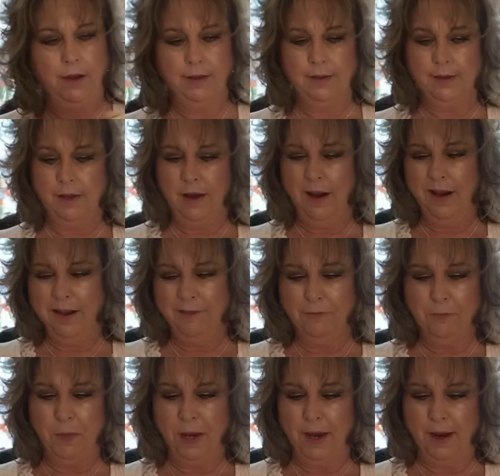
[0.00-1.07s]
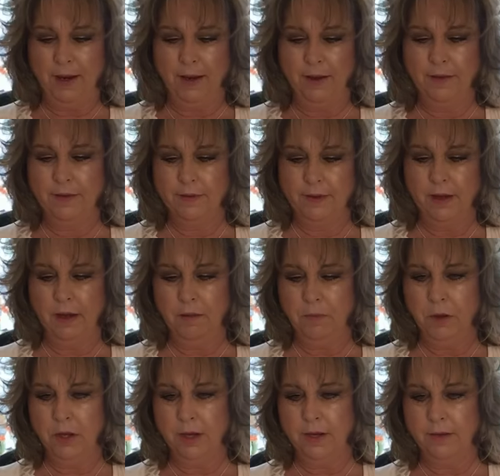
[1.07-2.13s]
kind of big. I think I'm
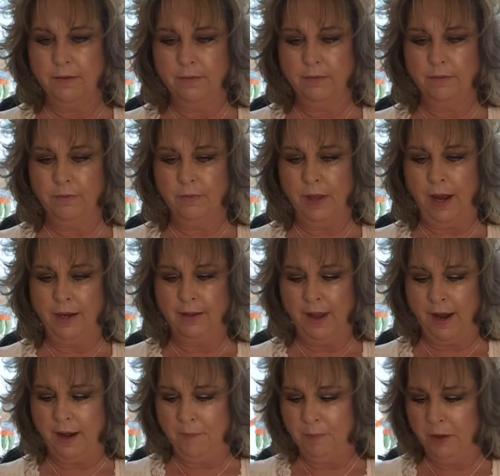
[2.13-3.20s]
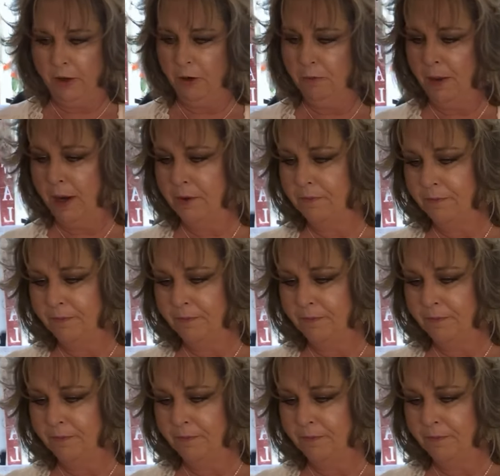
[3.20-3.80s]
going to lighten that up a little bit.